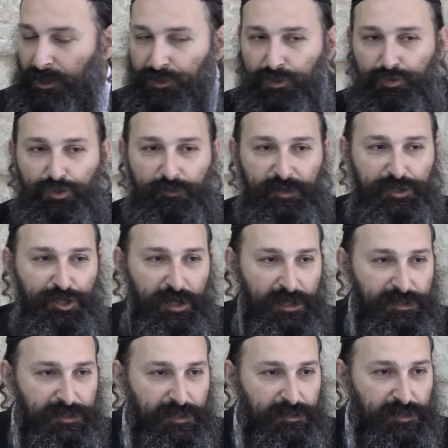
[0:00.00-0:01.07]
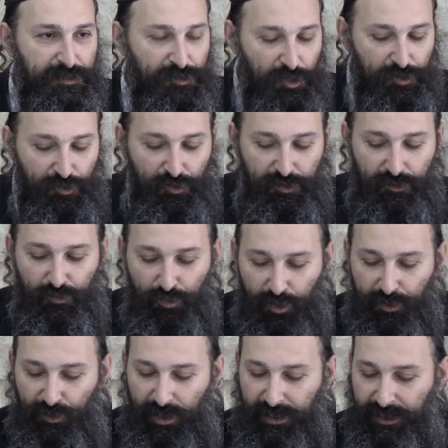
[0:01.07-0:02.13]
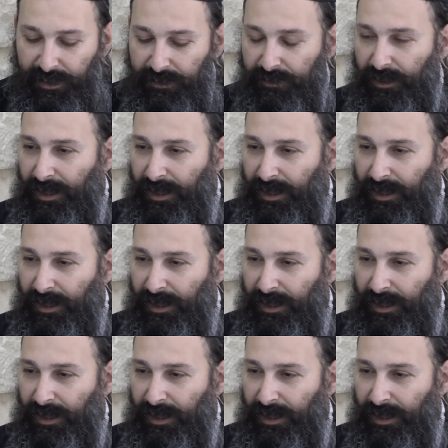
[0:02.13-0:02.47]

So too much chesed is not good. What do I need?